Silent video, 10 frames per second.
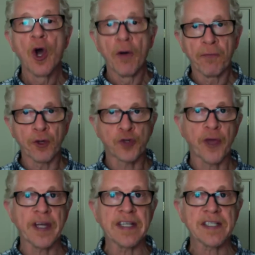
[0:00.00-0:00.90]
for
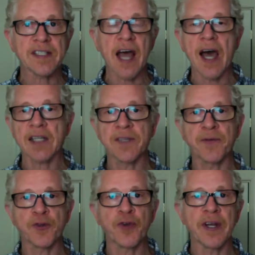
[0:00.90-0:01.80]
trading stocks and
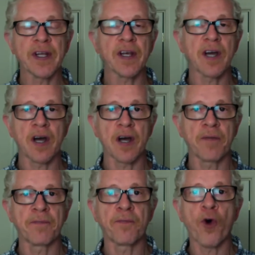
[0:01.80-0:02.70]
for trading uh,
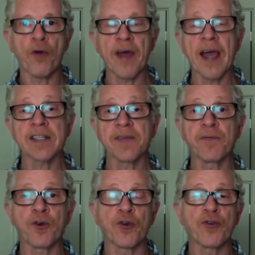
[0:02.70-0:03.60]
Forex and
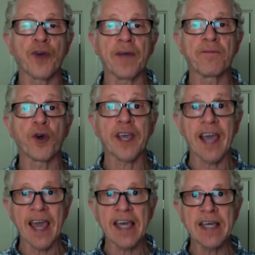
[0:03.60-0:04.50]
for, and for
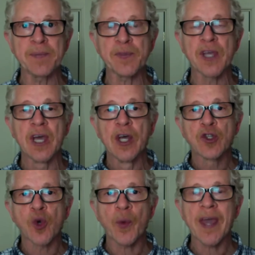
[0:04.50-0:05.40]
games.
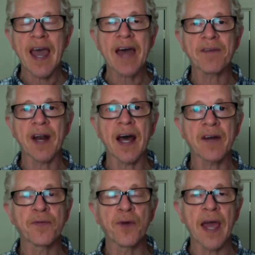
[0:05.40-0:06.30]
So we have a lot
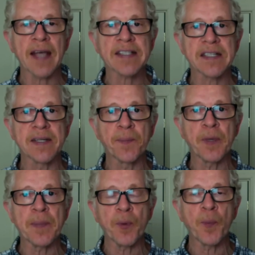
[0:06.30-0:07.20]
of excellent
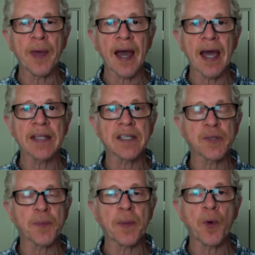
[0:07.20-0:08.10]
people behind
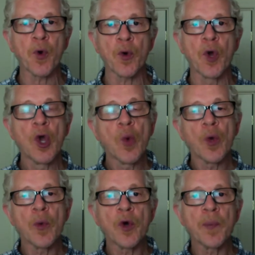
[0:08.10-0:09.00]
this, people who
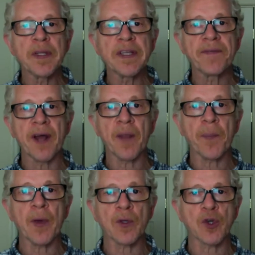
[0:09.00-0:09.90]
we will be
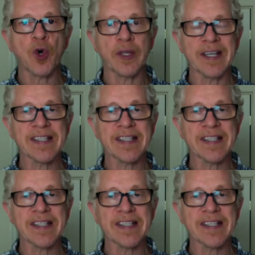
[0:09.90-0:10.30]
developing what's called a